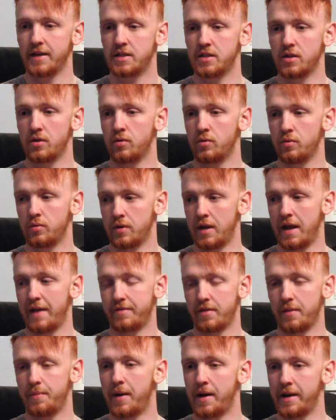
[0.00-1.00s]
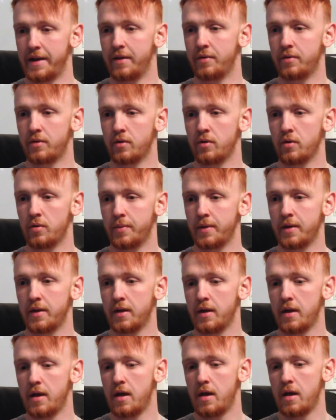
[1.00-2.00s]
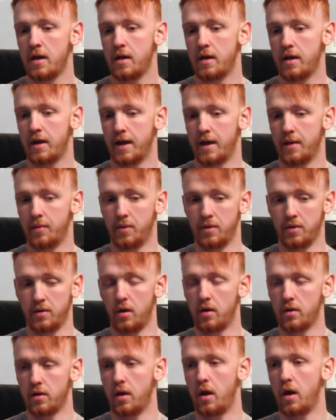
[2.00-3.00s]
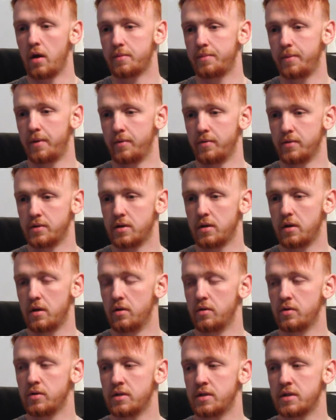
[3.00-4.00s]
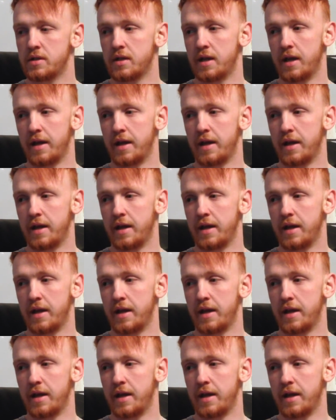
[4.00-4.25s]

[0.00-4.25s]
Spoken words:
So left the patio door open. Well, unlocked, but it was closed.